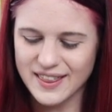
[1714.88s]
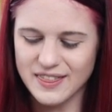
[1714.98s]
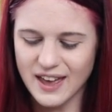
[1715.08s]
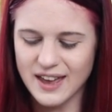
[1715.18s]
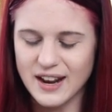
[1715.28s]

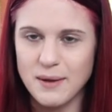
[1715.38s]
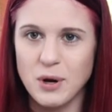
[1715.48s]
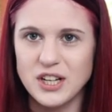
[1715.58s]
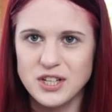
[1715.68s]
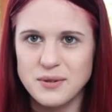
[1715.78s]
Then I
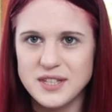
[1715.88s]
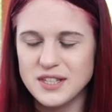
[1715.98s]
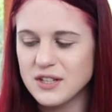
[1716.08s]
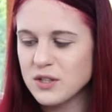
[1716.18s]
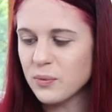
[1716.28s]
bought two
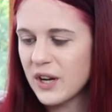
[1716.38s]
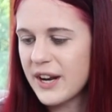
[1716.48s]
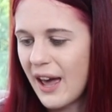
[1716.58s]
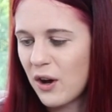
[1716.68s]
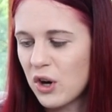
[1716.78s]
scissors, one
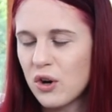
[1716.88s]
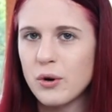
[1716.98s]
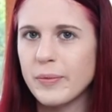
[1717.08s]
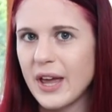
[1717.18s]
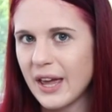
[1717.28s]
at
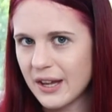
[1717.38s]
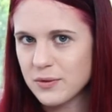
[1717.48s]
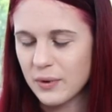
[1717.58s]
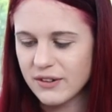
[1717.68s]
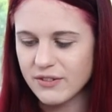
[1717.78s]
home and
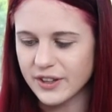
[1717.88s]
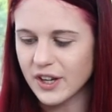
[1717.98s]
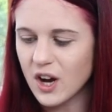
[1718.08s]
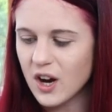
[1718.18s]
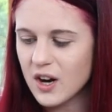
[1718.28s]
one for the
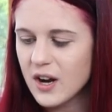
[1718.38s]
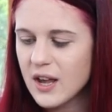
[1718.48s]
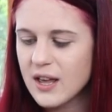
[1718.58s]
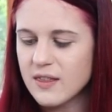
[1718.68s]
car.